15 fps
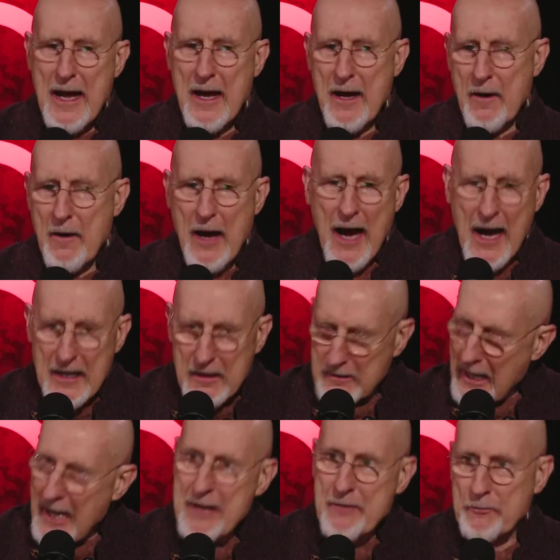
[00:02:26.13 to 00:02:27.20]
Uh, I,
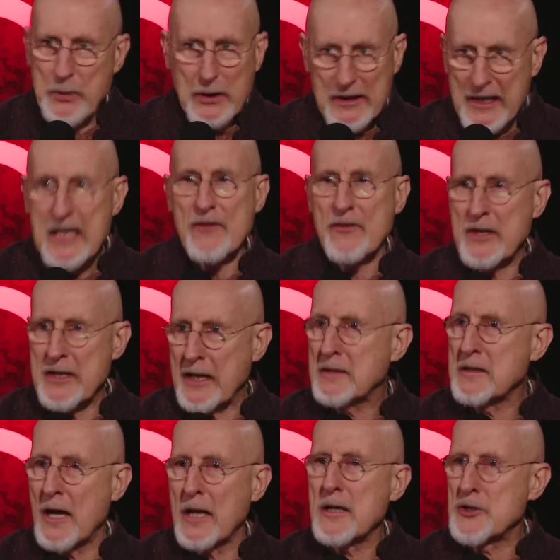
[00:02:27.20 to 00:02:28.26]
I believe in
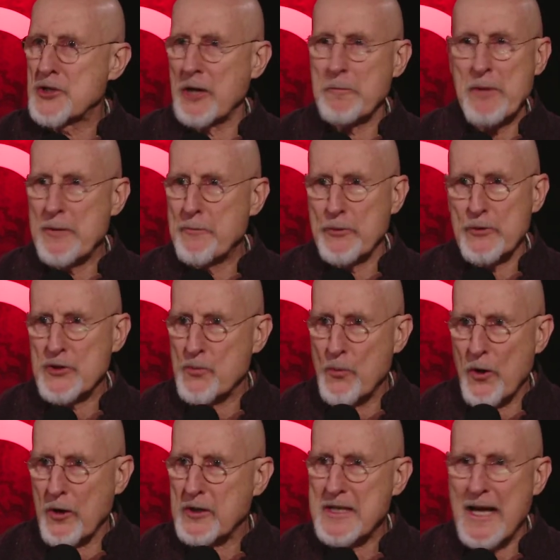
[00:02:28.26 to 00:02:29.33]
acknowledging people's
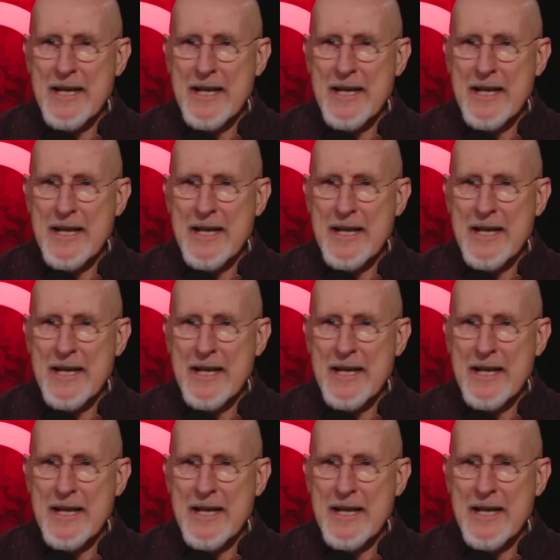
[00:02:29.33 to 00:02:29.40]
works.